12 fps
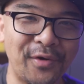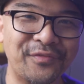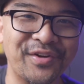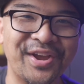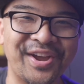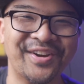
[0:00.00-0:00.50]

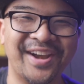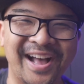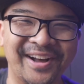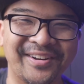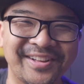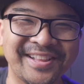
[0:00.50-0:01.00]
figure it
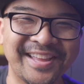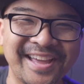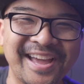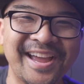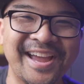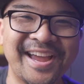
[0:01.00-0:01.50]
out
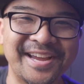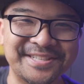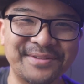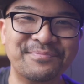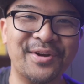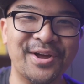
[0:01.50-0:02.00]
here's yeah.
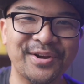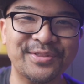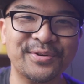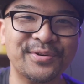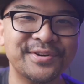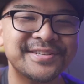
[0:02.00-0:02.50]
some product
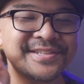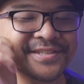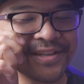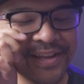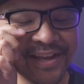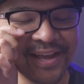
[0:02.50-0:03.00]
tours
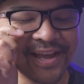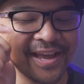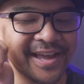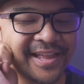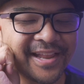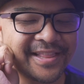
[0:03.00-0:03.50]

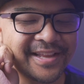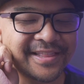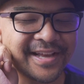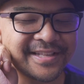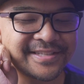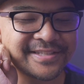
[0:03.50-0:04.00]
and i think
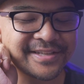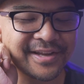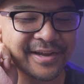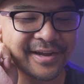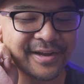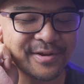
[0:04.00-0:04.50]
that's
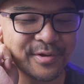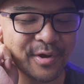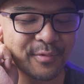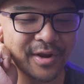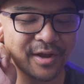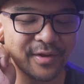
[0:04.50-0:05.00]
uh you know
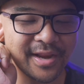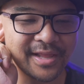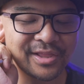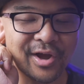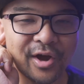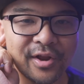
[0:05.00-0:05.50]
without any
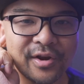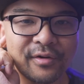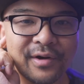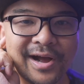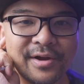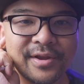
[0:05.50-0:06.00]
thought
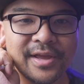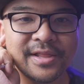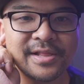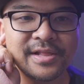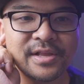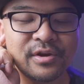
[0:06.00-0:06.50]
around it
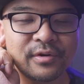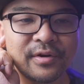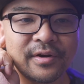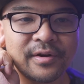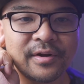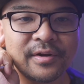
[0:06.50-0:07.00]

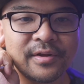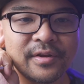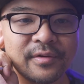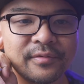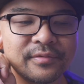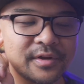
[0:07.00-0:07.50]
you're you
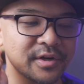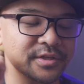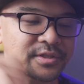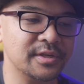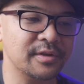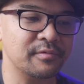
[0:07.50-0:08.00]
know
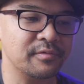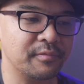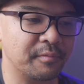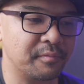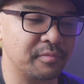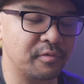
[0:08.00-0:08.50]
there's
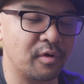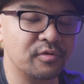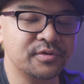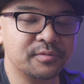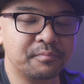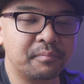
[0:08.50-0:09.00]

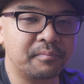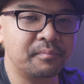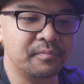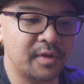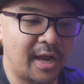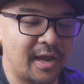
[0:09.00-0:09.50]
those
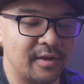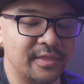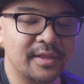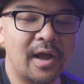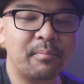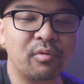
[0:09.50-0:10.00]
kind of
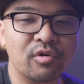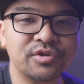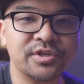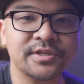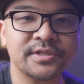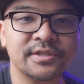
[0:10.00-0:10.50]

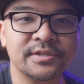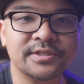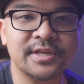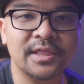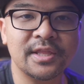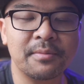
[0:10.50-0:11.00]
approaches
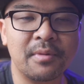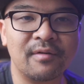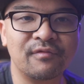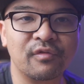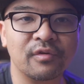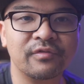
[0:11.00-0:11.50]
set them up
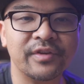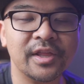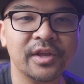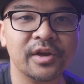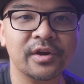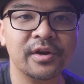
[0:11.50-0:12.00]
for
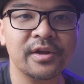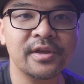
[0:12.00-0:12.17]
failure